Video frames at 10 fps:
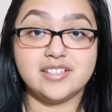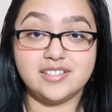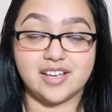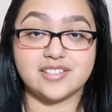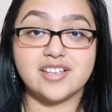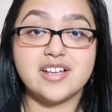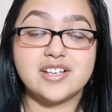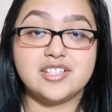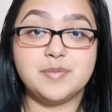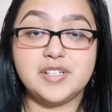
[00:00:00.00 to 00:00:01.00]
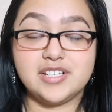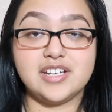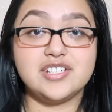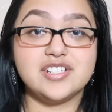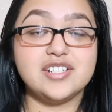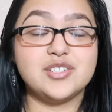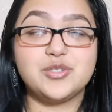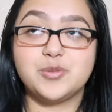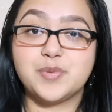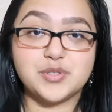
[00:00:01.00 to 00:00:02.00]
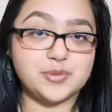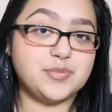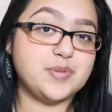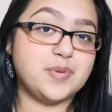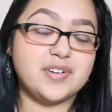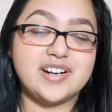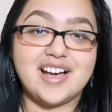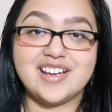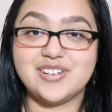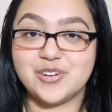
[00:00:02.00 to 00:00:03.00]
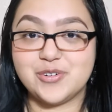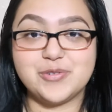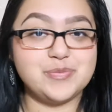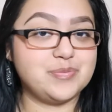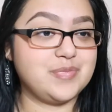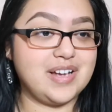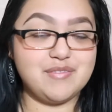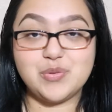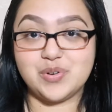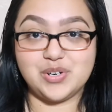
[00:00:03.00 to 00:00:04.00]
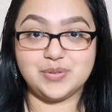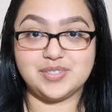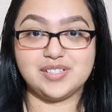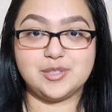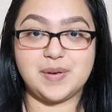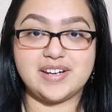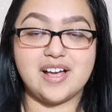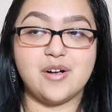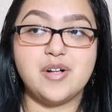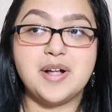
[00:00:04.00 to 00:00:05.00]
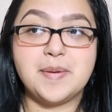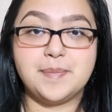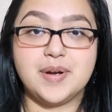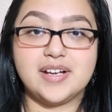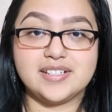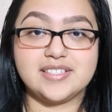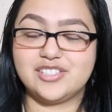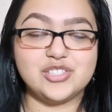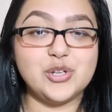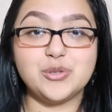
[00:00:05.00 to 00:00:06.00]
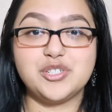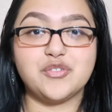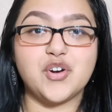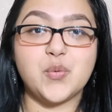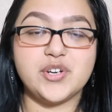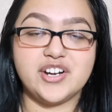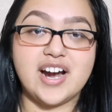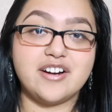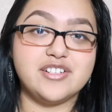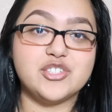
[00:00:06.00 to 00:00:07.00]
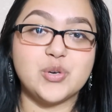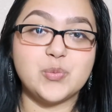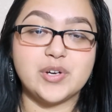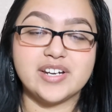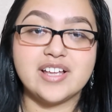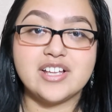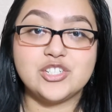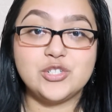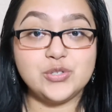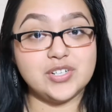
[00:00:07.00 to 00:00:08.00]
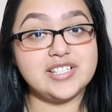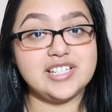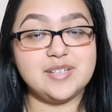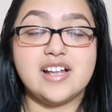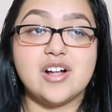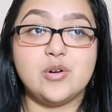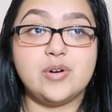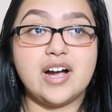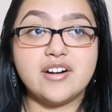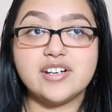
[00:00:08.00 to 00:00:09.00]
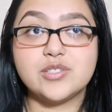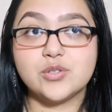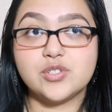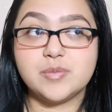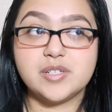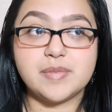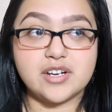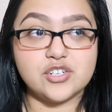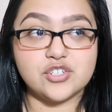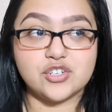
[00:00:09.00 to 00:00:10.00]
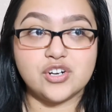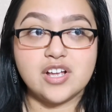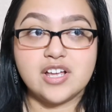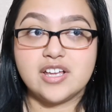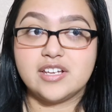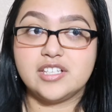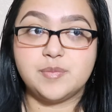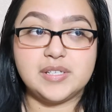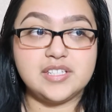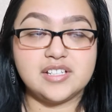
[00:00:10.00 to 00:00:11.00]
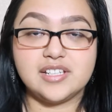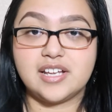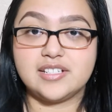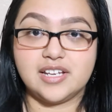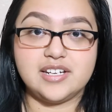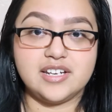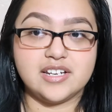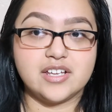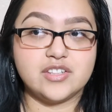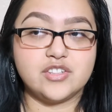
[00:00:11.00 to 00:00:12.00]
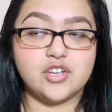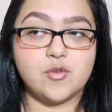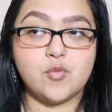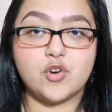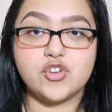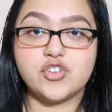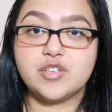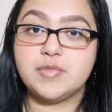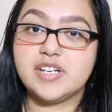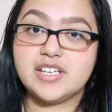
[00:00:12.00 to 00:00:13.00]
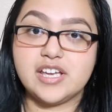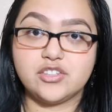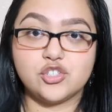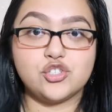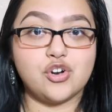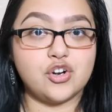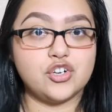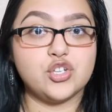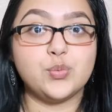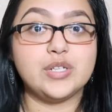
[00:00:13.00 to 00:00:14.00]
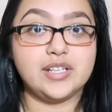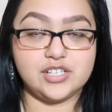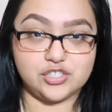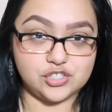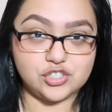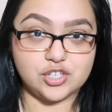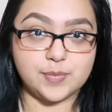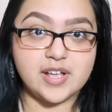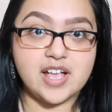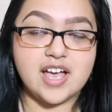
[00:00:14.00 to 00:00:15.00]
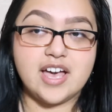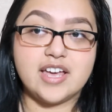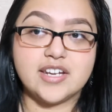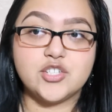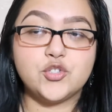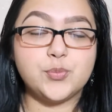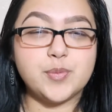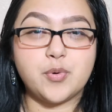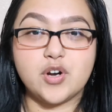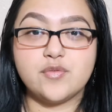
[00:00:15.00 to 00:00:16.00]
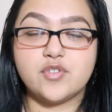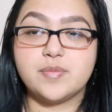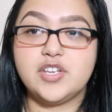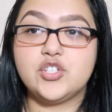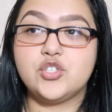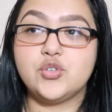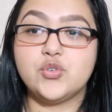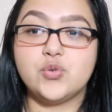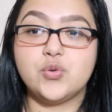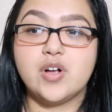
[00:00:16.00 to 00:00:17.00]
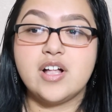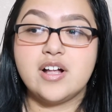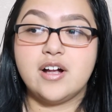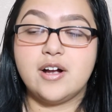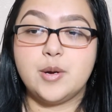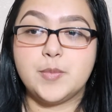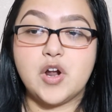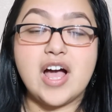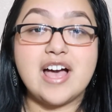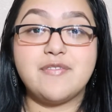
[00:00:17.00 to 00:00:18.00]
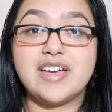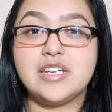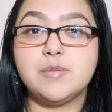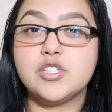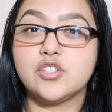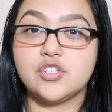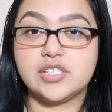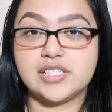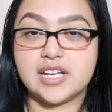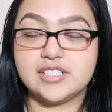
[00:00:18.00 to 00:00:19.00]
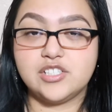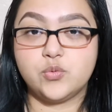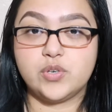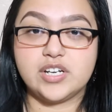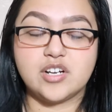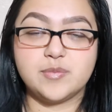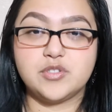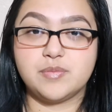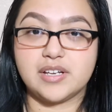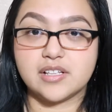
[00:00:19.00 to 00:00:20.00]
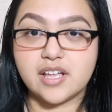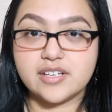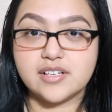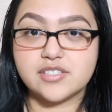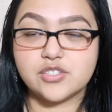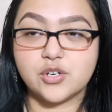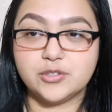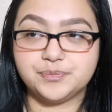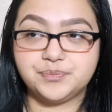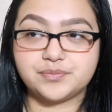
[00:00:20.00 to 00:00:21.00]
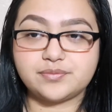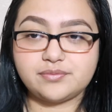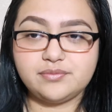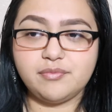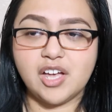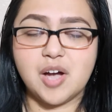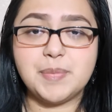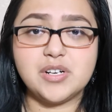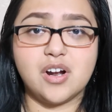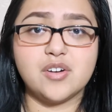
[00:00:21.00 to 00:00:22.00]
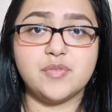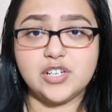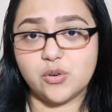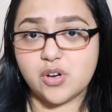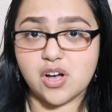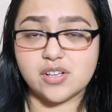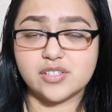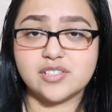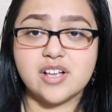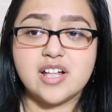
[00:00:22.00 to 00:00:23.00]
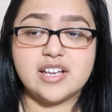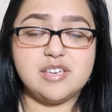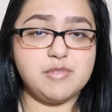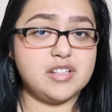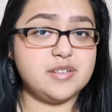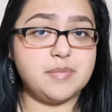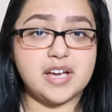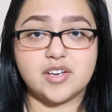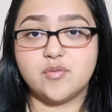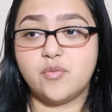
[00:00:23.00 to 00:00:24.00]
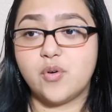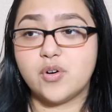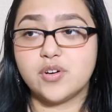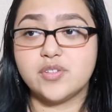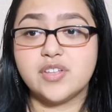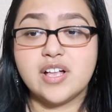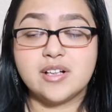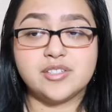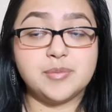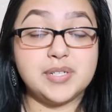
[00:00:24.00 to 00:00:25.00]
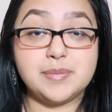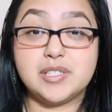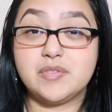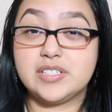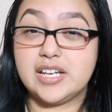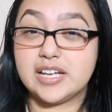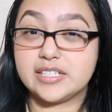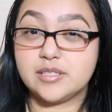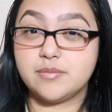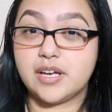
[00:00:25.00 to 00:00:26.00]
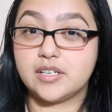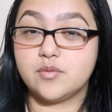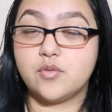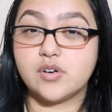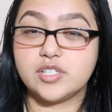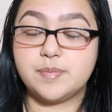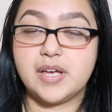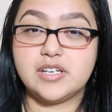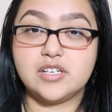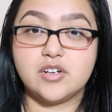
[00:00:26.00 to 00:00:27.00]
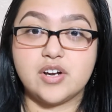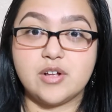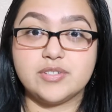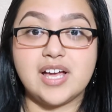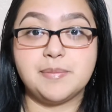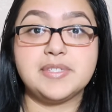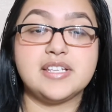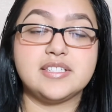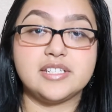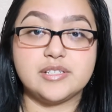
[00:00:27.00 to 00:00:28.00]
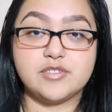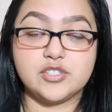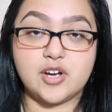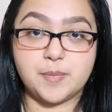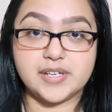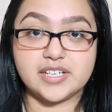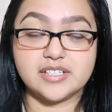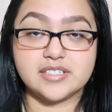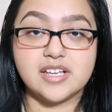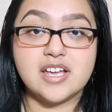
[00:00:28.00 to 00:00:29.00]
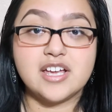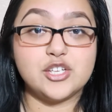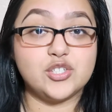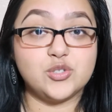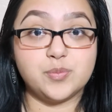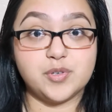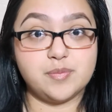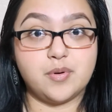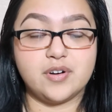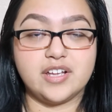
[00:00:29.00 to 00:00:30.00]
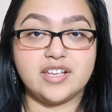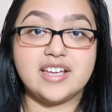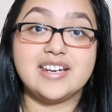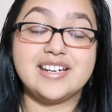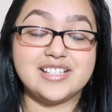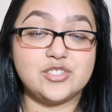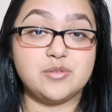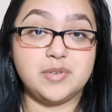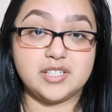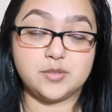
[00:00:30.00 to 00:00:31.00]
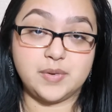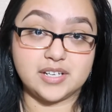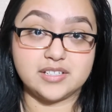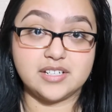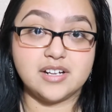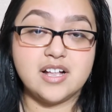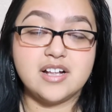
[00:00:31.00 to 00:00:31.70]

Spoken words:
Yes, communication is super important. I know everyone knows this by now, but it's no different when you're hiring someone to your team. Now, hiring a social media manager is basically like dating. The more you communicate, the stronger the relationship. And it's super important for me to not have any misunderstandings when it comes to my clients. So hopping on video calls, emailing back and forth, sometimes even texting back and forth, depending on how time sensitive the topic is super important, and it is to be expected.